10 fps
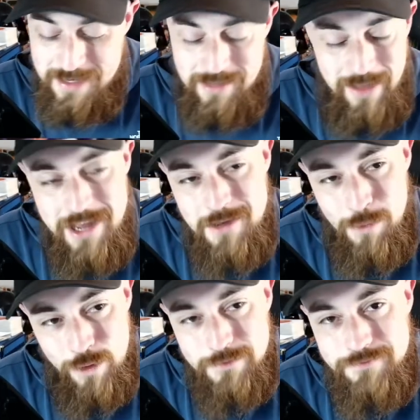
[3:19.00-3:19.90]
I like
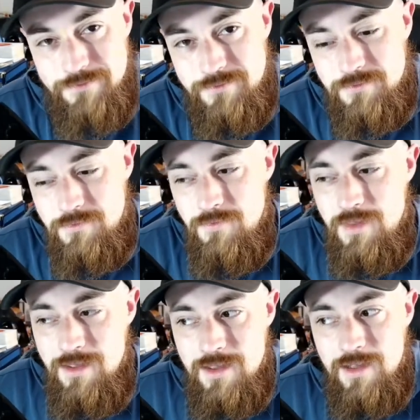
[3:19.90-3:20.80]
more.
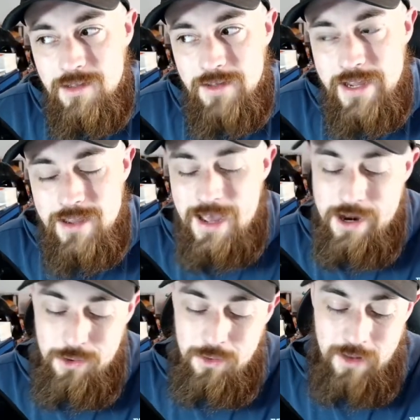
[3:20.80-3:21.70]
Like, I
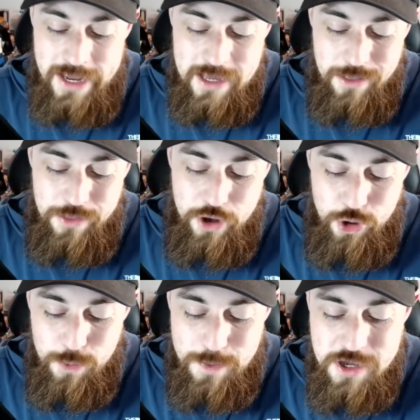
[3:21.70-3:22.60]
don't like the
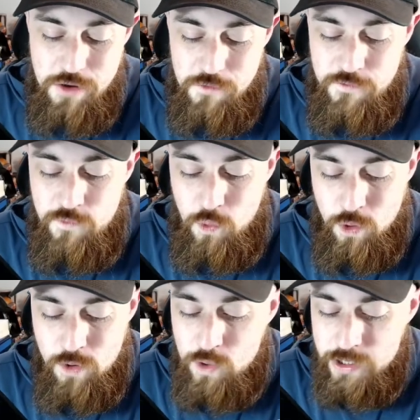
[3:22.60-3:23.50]

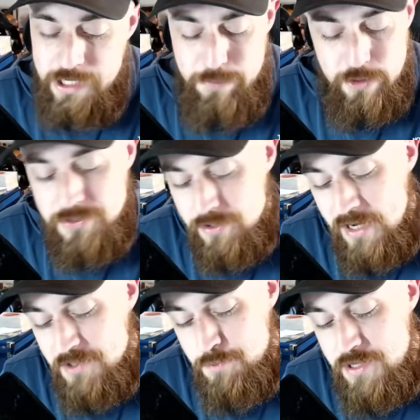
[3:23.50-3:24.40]
OP04 wanted poster
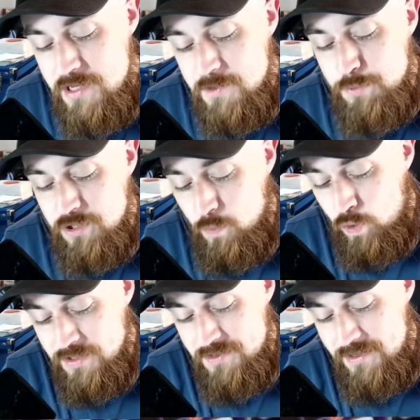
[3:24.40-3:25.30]
SPs, but the
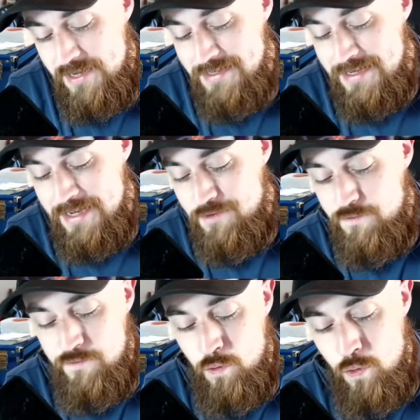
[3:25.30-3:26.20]
ones that they did
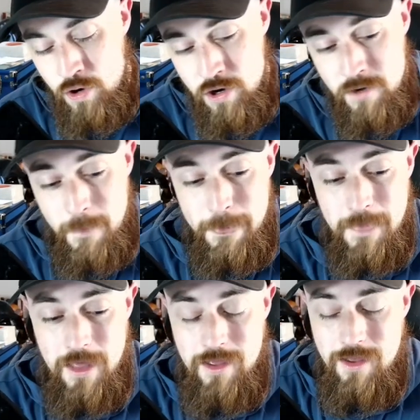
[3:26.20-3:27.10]
for
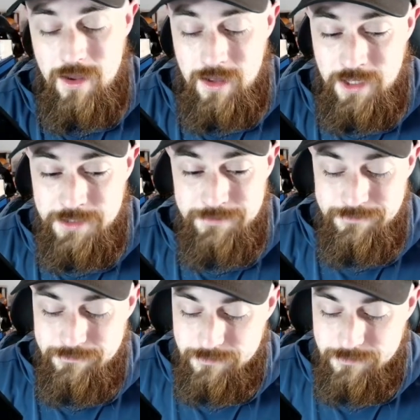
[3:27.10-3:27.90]
9,